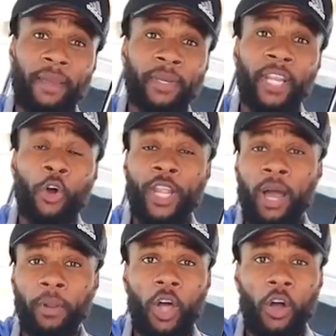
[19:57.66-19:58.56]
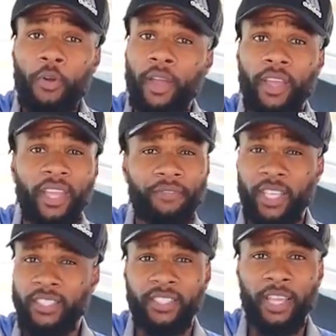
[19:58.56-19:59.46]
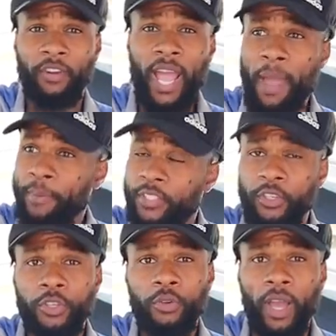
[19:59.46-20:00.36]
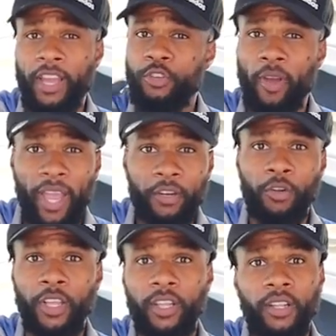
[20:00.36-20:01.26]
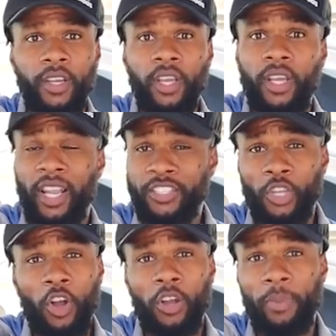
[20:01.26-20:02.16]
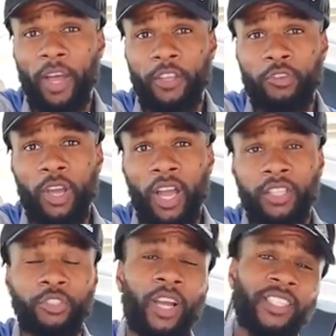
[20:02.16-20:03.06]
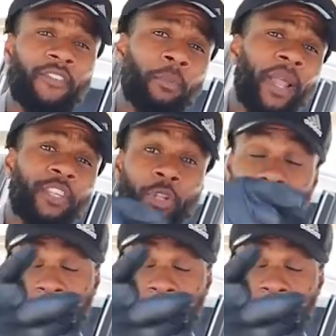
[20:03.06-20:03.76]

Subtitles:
Let me know down below if this has ever happened to you, how you handled it. Let's talk about it, you guys. You guys have a blessed one.